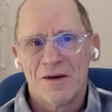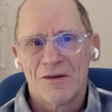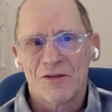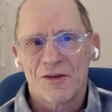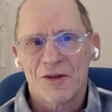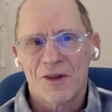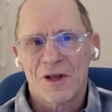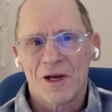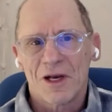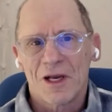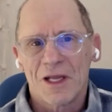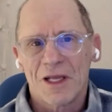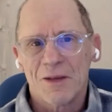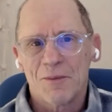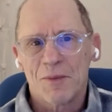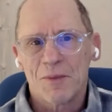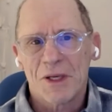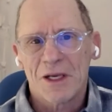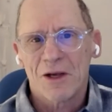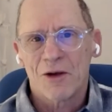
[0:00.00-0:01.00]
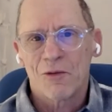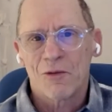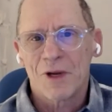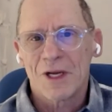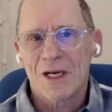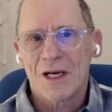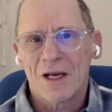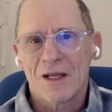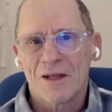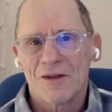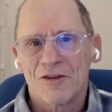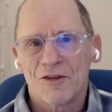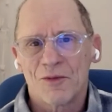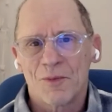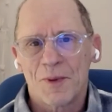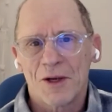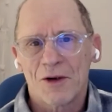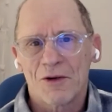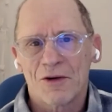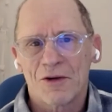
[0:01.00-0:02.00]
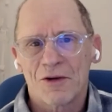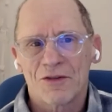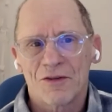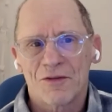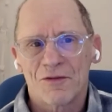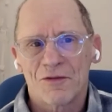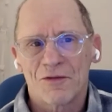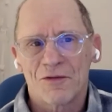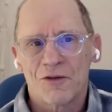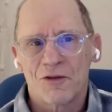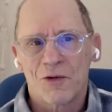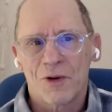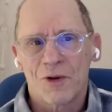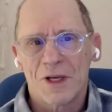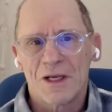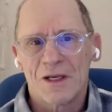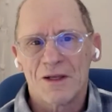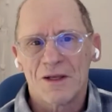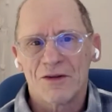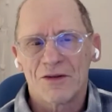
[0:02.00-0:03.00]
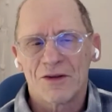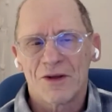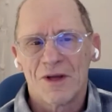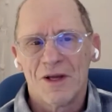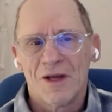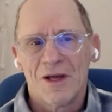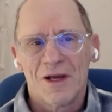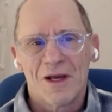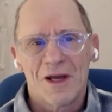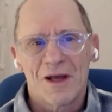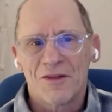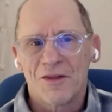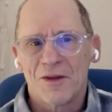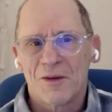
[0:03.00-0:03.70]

for the leaping greenly spirits of trees and the